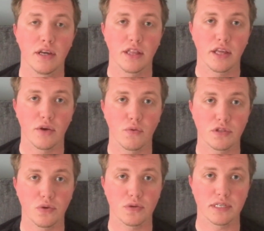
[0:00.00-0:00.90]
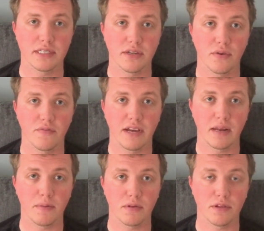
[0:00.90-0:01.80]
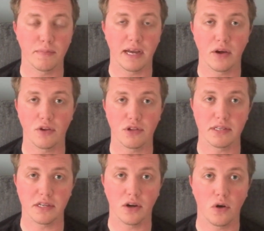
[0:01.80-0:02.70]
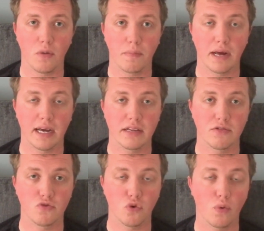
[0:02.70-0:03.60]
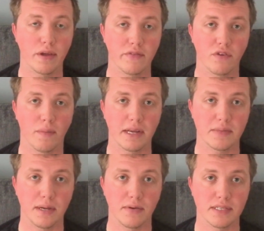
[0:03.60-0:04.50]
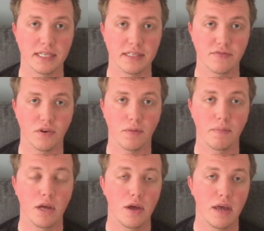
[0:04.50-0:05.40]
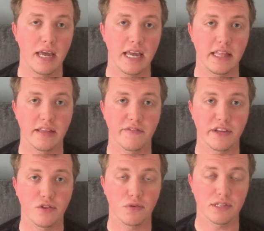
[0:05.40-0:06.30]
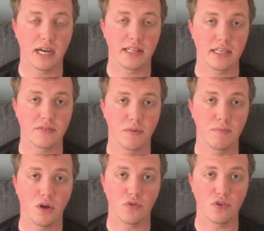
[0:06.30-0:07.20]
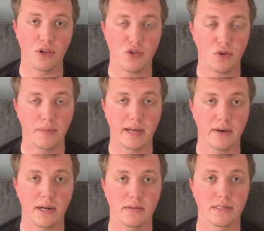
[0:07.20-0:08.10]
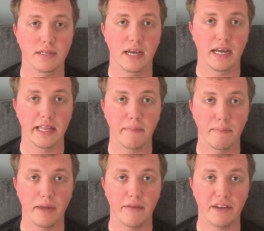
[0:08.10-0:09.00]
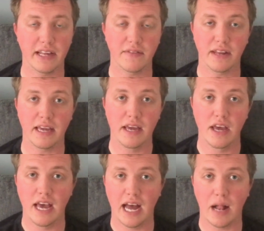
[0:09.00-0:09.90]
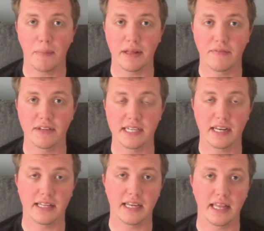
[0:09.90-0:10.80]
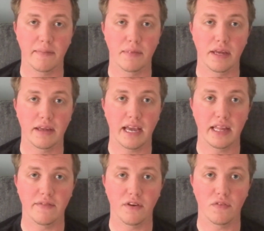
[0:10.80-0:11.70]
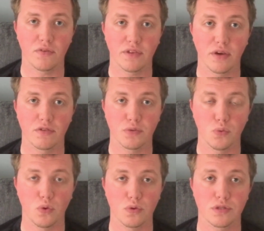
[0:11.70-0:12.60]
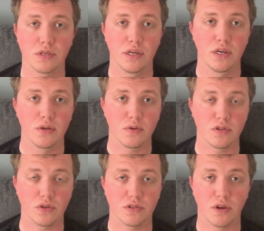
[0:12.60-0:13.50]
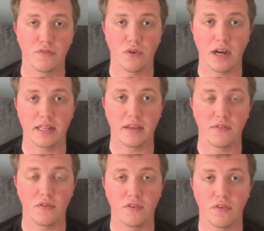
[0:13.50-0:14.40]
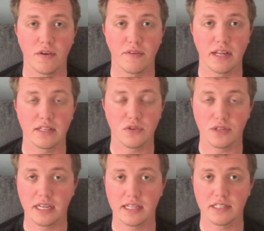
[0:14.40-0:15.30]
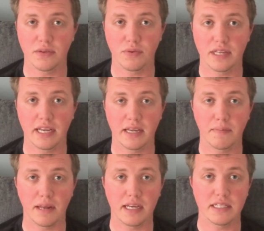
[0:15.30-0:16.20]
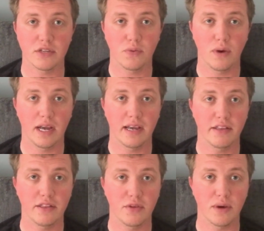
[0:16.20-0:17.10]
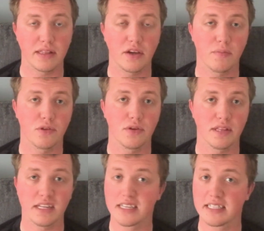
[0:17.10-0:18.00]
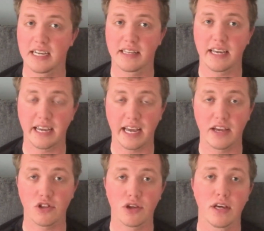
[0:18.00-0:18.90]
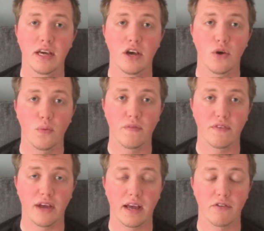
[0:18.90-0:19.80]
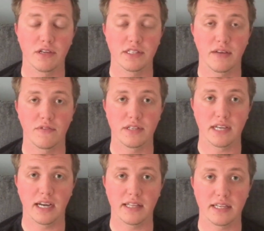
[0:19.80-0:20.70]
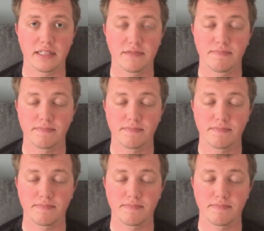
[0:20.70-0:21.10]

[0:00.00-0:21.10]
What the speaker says: the resources that are available to biology as a whole by drawing from experiences from individual scientists from non-traditional backgrounds, and then effectively helping facilitate them getting involved with those awards. There was also a variety of other events or dinners that were taking place where you had the opportunity to sit, engage with various different scientists